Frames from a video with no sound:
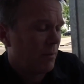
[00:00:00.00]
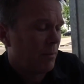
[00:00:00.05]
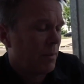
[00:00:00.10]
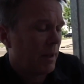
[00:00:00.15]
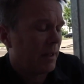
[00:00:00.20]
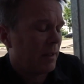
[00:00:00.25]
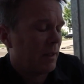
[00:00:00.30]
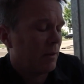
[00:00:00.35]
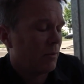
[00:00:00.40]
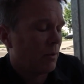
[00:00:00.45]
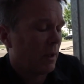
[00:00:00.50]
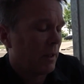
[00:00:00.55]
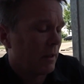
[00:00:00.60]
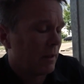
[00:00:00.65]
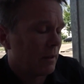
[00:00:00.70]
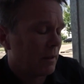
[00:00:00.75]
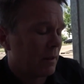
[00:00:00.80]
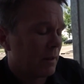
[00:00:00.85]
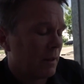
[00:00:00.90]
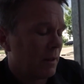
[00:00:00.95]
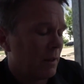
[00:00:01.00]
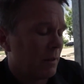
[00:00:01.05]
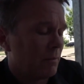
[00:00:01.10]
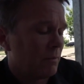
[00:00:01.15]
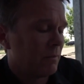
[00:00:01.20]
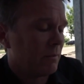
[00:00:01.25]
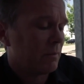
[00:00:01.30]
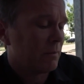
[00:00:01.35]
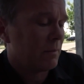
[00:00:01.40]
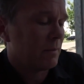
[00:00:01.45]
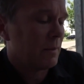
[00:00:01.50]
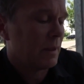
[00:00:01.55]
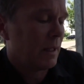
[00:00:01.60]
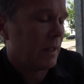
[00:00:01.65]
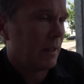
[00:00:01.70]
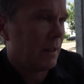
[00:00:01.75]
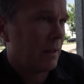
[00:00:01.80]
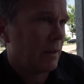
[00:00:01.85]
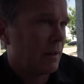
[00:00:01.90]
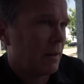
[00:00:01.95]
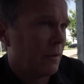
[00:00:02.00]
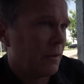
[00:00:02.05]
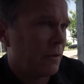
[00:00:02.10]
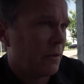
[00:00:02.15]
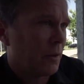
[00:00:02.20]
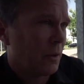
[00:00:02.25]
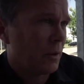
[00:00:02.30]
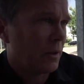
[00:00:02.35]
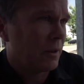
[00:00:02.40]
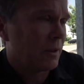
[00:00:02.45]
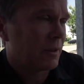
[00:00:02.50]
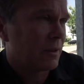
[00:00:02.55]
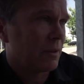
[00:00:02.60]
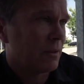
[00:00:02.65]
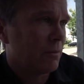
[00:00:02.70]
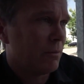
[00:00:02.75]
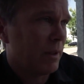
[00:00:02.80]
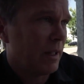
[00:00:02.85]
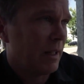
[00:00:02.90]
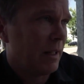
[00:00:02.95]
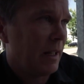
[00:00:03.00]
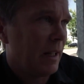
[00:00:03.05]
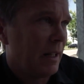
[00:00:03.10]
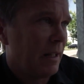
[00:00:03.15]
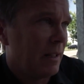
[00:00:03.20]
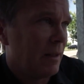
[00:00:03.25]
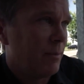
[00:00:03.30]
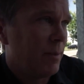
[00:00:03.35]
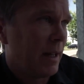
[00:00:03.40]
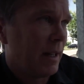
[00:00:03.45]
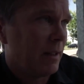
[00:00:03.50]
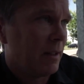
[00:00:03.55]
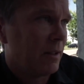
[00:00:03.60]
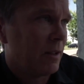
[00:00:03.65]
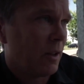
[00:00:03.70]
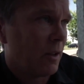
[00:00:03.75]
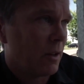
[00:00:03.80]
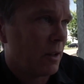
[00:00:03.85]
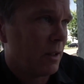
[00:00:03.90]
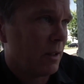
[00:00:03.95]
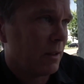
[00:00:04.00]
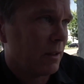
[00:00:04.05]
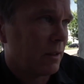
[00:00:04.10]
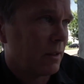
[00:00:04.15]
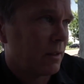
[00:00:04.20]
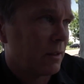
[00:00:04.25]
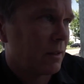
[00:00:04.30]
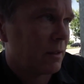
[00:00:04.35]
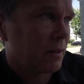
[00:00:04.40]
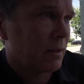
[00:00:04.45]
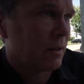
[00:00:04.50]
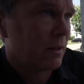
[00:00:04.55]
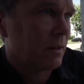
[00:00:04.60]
But he was the first really independent artist,